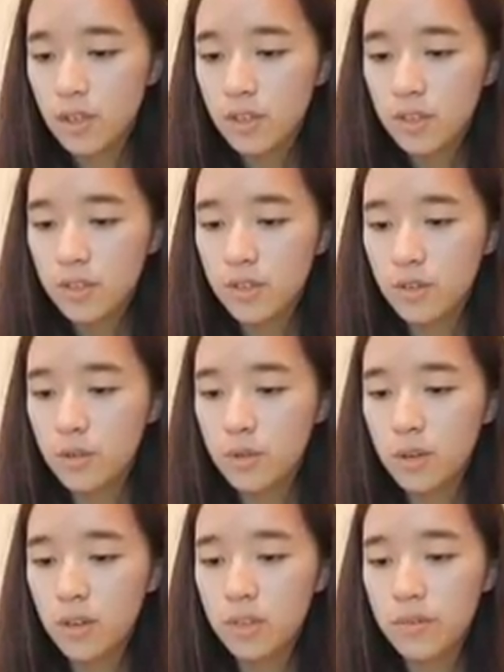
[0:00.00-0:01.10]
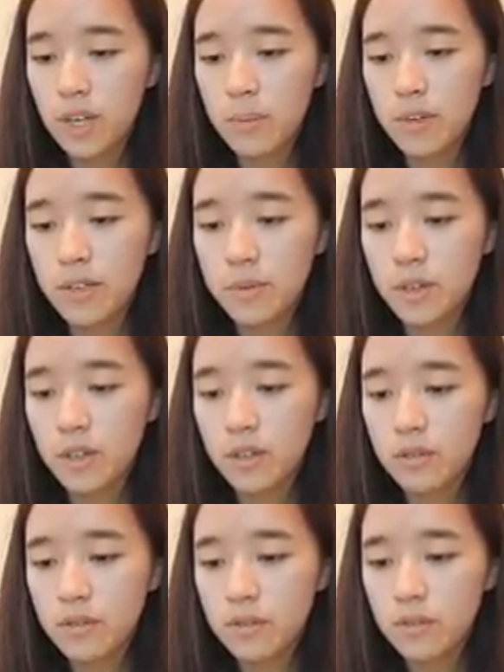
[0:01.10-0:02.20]
So 12 divided by
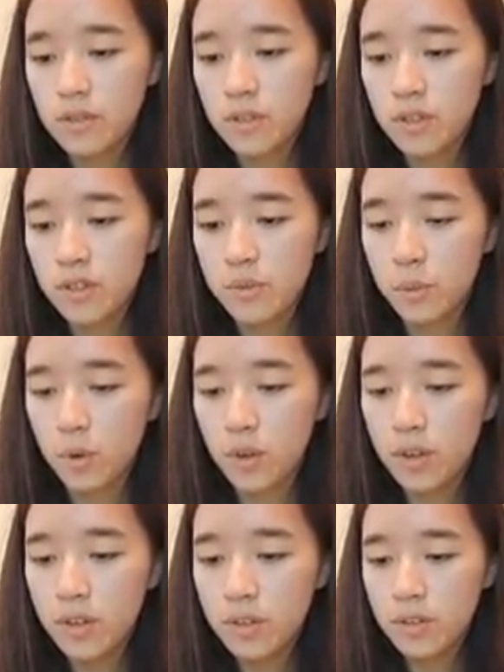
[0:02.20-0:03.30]
12 is 1.